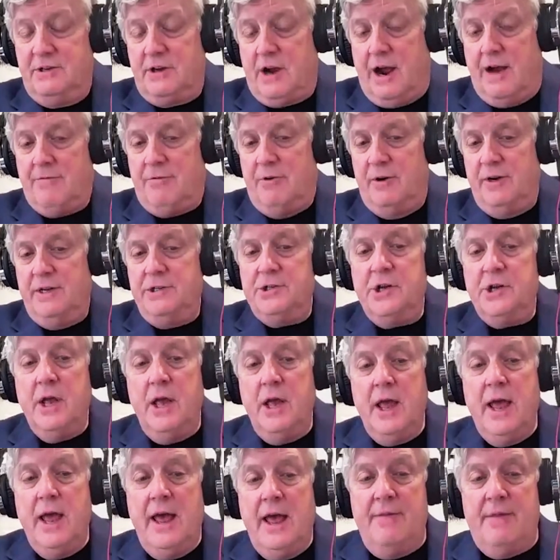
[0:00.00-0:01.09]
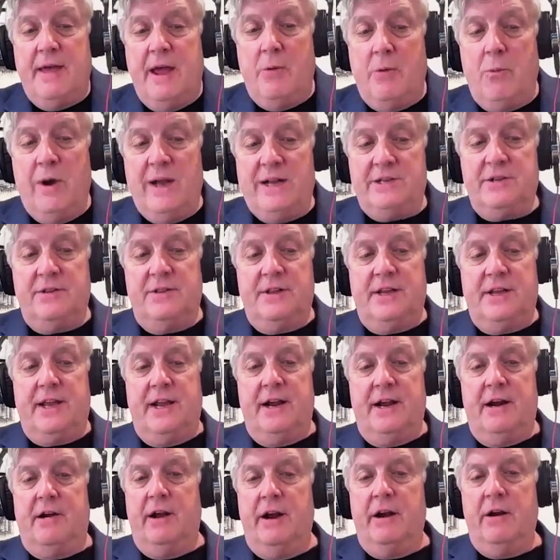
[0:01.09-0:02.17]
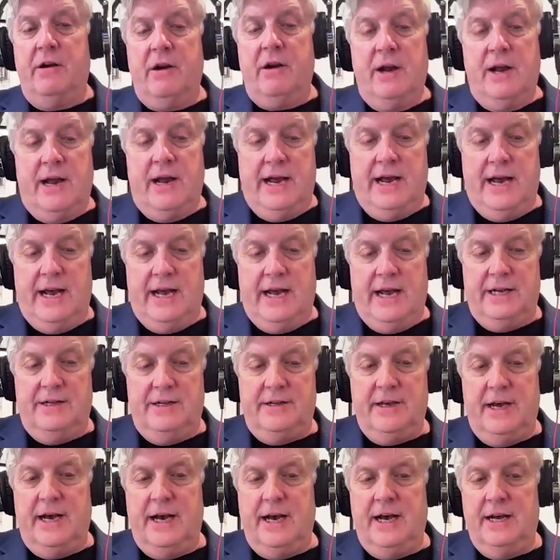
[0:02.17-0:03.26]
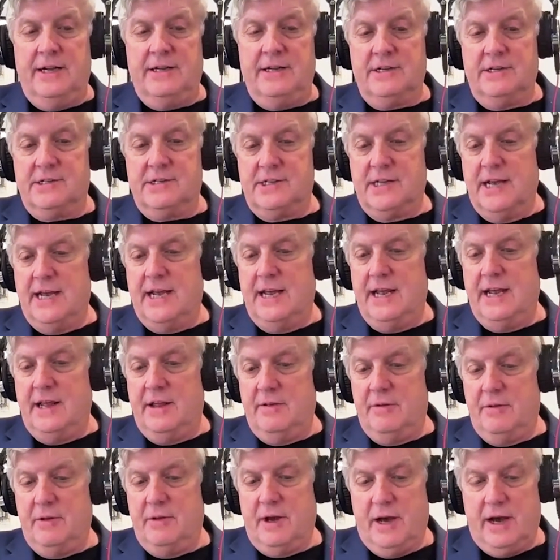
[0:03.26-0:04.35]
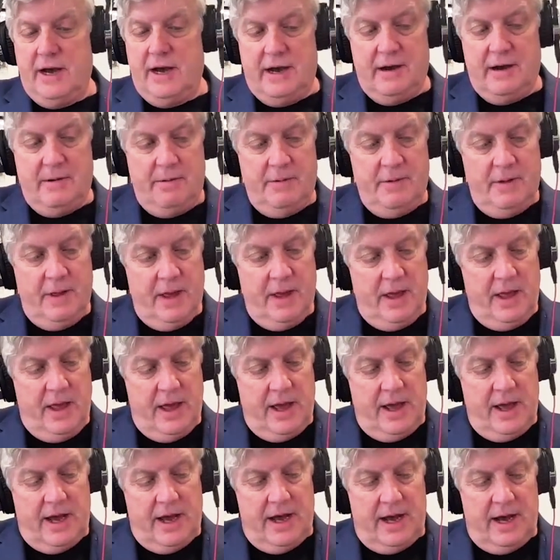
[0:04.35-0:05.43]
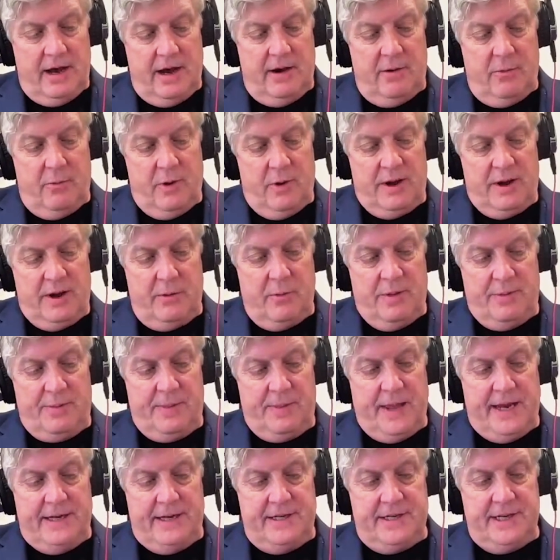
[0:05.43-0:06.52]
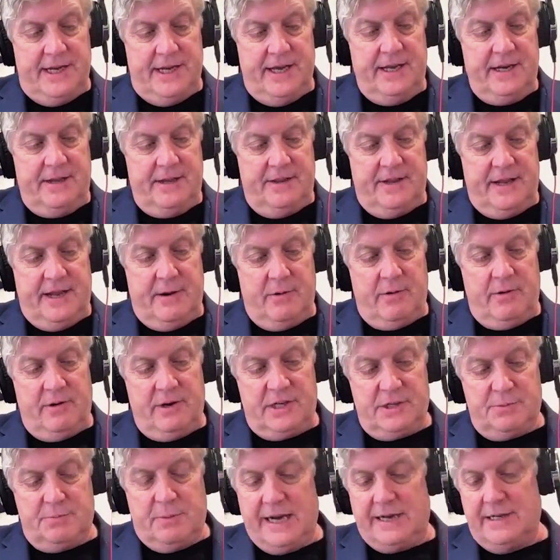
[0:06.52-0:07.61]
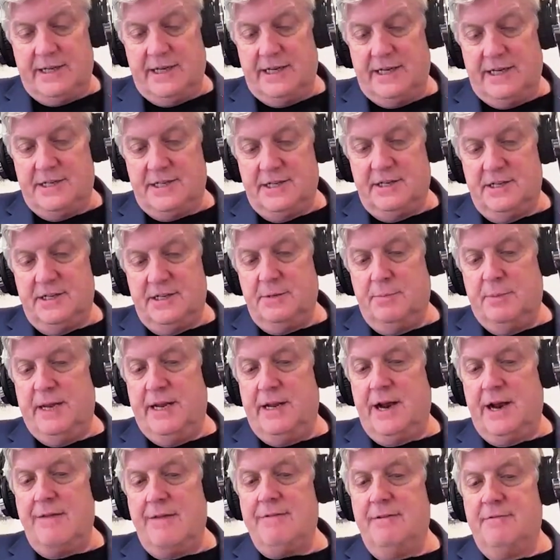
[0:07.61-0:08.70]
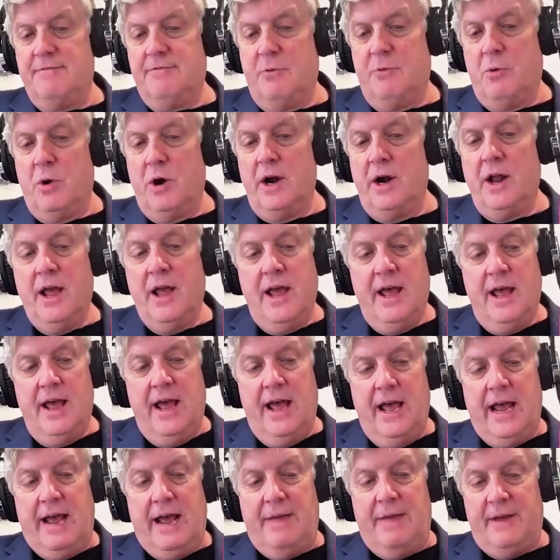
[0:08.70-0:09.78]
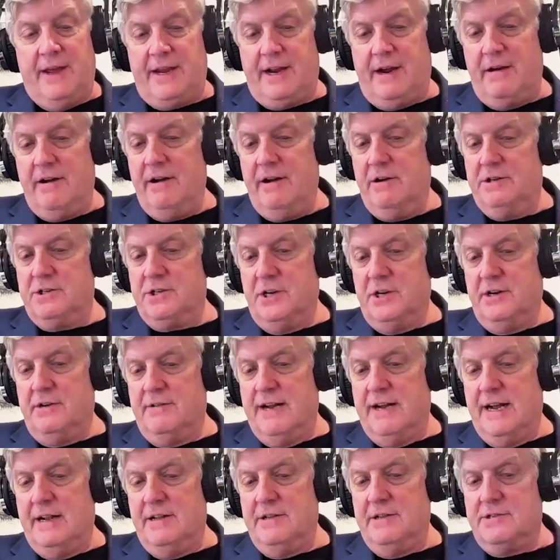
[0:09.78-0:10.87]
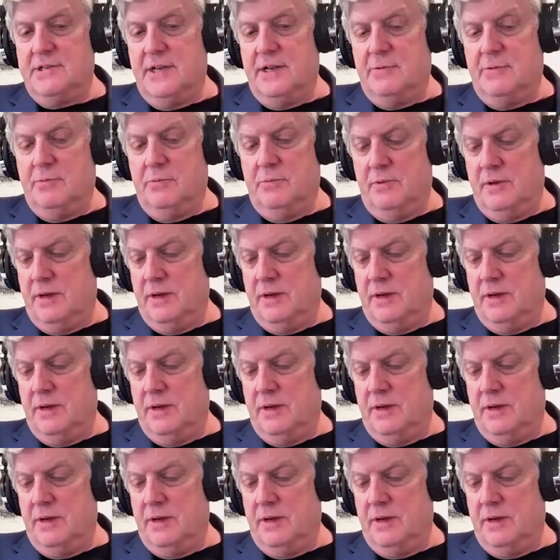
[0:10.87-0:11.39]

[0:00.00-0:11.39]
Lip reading: coverage. They went to the carrier and to say what they did, and they were expecting to be covered for it. And the carrier turned around and said,